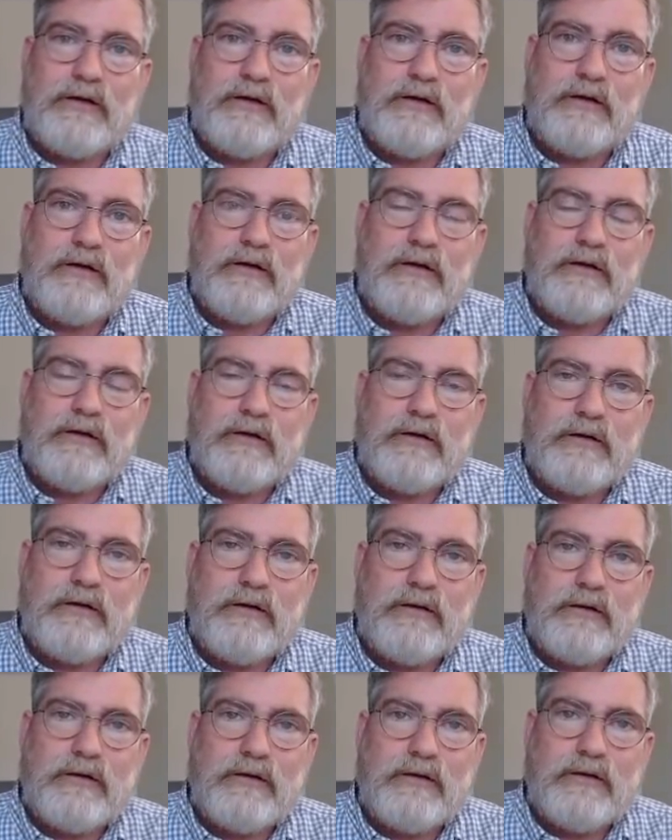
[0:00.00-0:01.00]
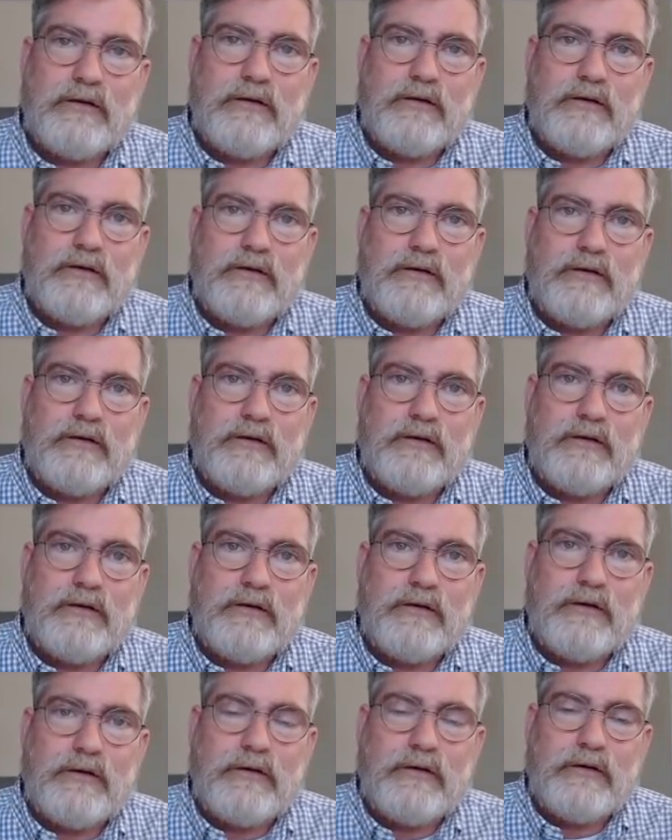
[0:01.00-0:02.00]

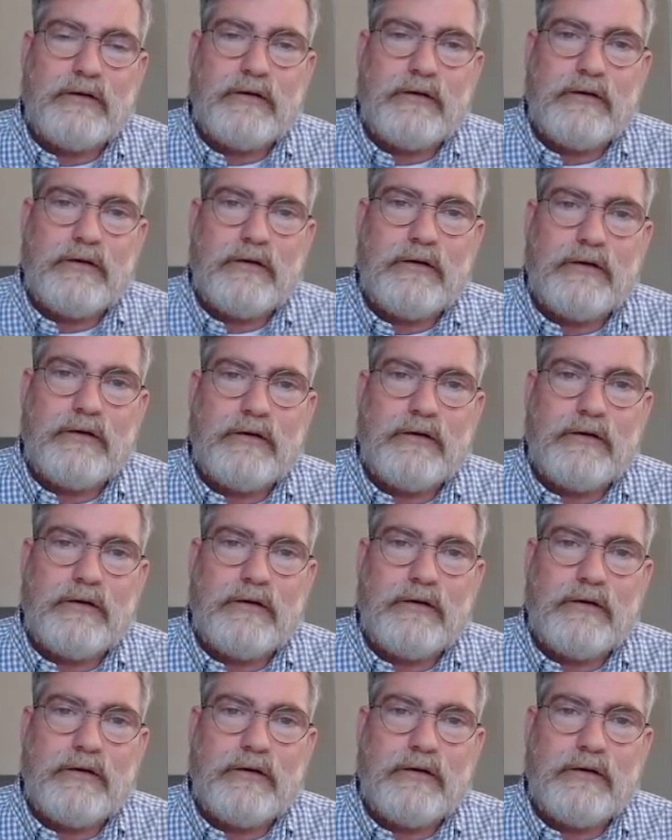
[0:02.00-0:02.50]
[no speech]